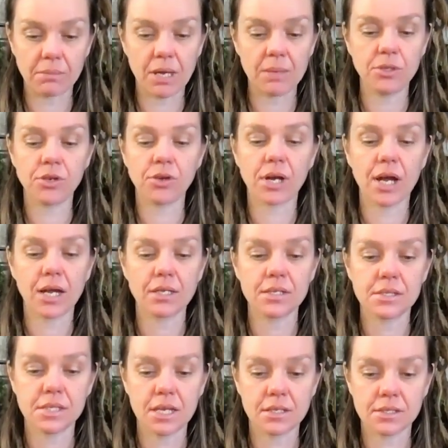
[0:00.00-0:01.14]
Maybe you're going to
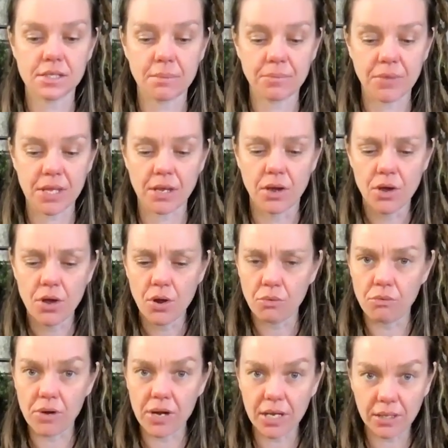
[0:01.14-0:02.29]
understand something
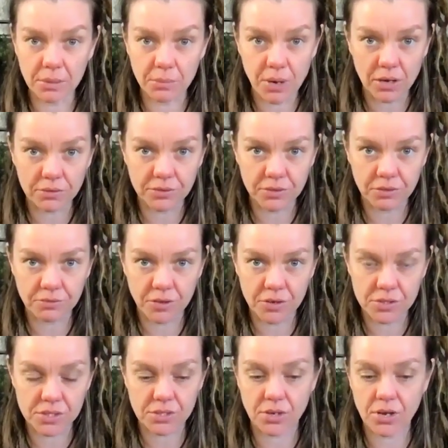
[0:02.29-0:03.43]
really well for the
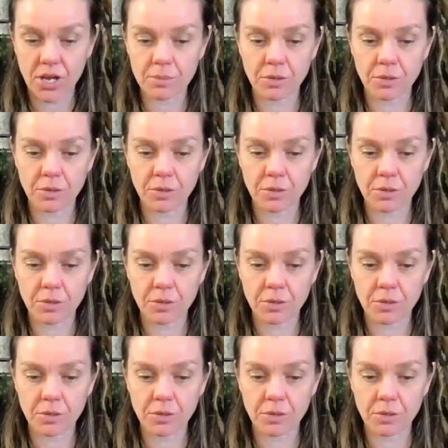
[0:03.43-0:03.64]
first time.